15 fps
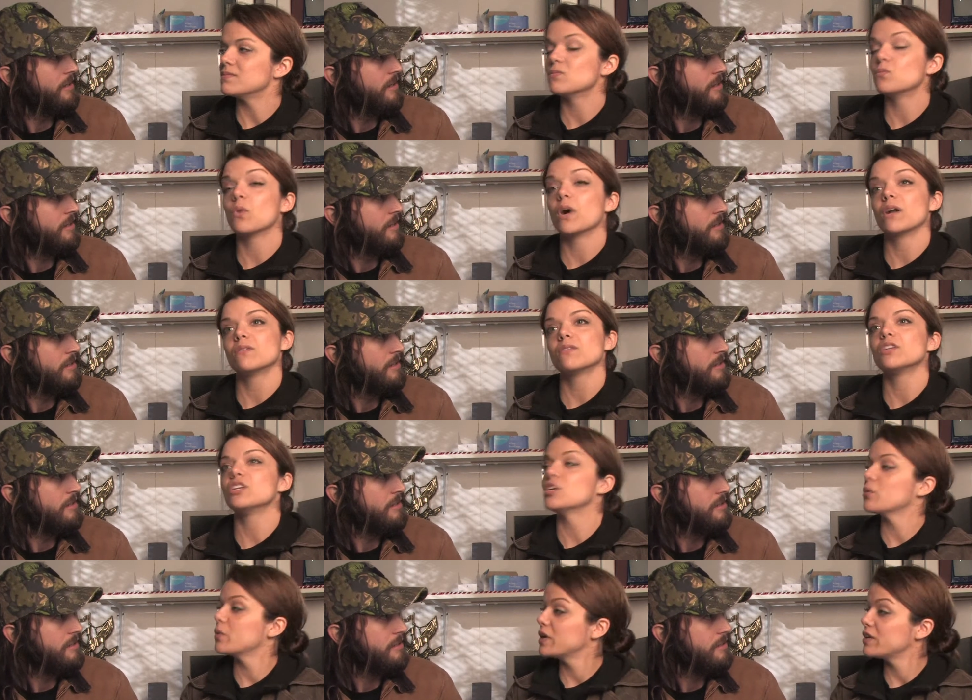Speaker 1: why don't
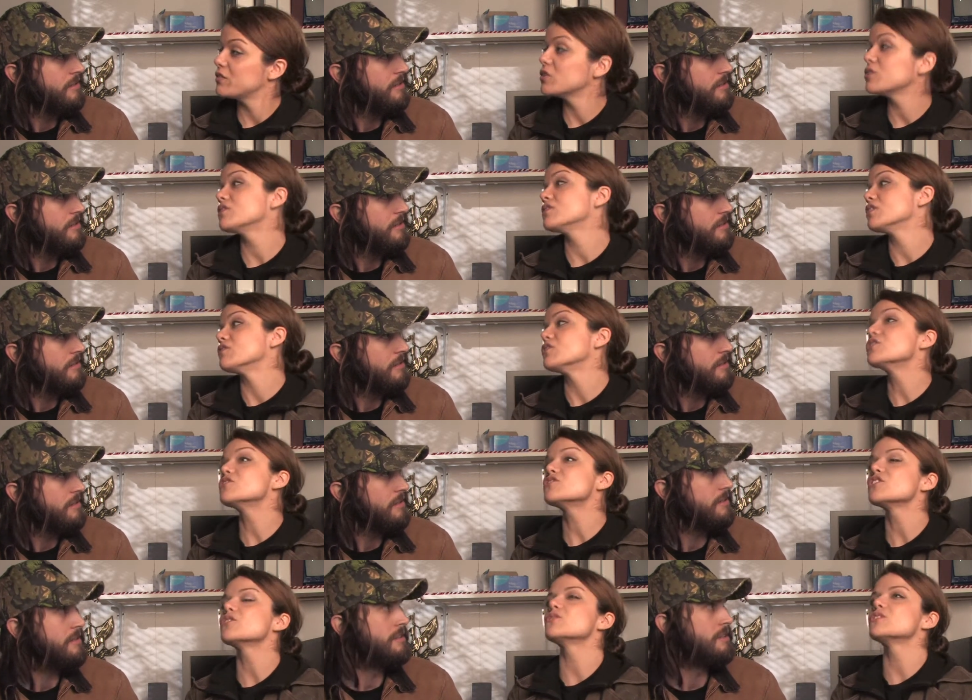you know what if you if you're
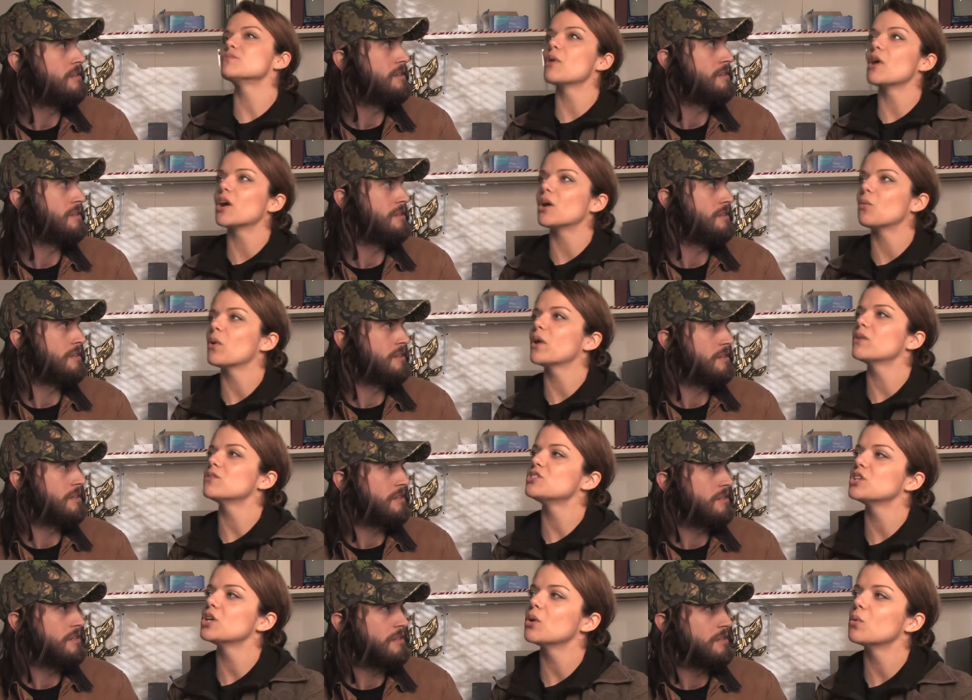so smart why
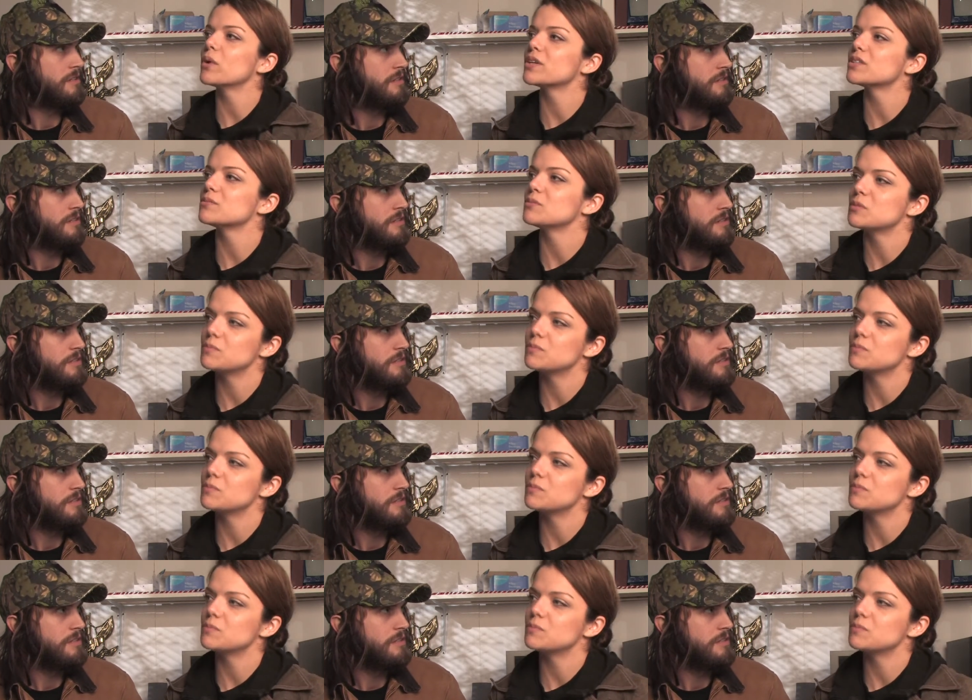don't you go wear some